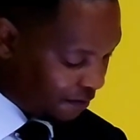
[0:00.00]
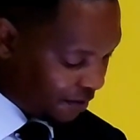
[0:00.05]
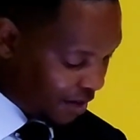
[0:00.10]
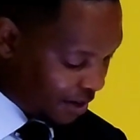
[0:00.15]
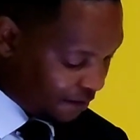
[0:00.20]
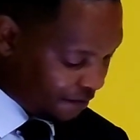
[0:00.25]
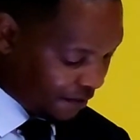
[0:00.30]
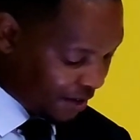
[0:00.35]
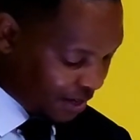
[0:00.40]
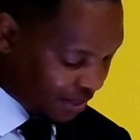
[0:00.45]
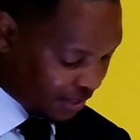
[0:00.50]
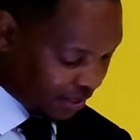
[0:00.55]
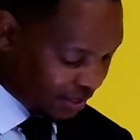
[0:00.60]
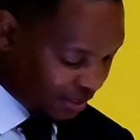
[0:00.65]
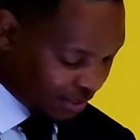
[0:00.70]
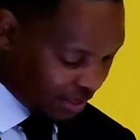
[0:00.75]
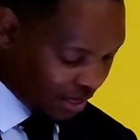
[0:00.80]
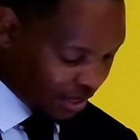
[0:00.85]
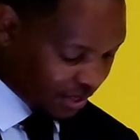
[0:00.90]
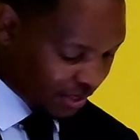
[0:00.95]
In verse
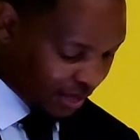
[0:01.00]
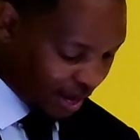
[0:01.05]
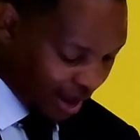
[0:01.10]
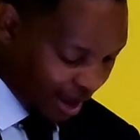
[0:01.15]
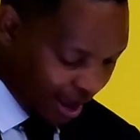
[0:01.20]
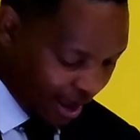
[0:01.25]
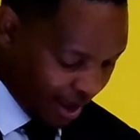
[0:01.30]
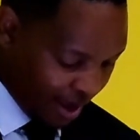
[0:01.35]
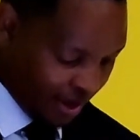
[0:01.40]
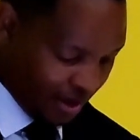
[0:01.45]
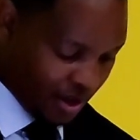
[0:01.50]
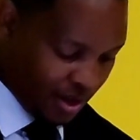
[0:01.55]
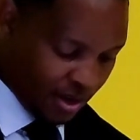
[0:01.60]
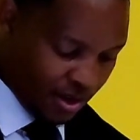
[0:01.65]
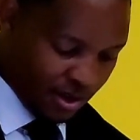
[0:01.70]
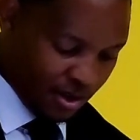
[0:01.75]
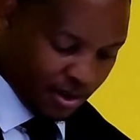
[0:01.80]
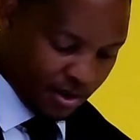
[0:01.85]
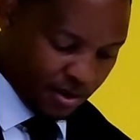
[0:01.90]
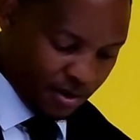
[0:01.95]
6a,
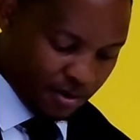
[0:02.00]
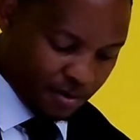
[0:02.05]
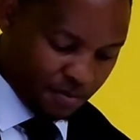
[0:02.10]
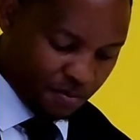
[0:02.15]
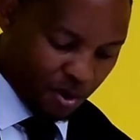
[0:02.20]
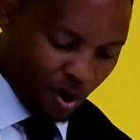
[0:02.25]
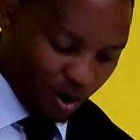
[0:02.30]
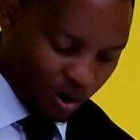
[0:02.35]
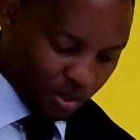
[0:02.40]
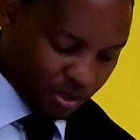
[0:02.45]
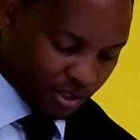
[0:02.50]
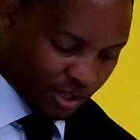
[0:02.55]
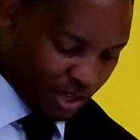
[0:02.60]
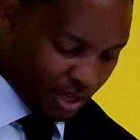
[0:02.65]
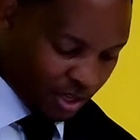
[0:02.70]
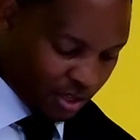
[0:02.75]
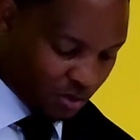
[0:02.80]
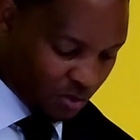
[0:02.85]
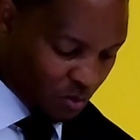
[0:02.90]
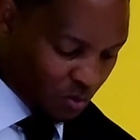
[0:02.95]
Paul
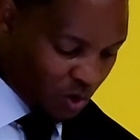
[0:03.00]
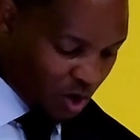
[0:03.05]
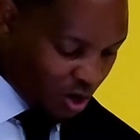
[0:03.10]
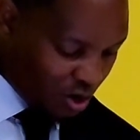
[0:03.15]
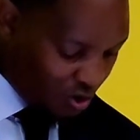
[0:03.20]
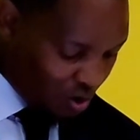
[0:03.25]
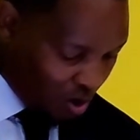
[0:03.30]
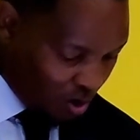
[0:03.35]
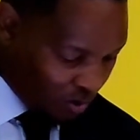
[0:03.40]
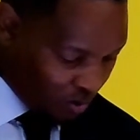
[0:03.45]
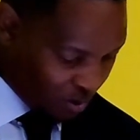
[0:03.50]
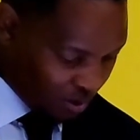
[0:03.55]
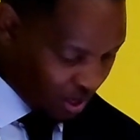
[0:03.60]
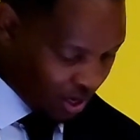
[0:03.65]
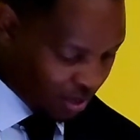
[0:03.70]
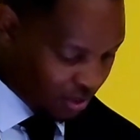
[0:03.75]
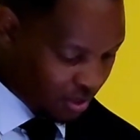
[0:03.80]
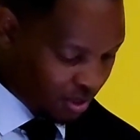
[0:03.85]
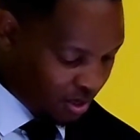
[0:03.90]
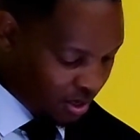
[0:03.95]
says, We know
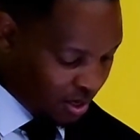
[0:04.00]
that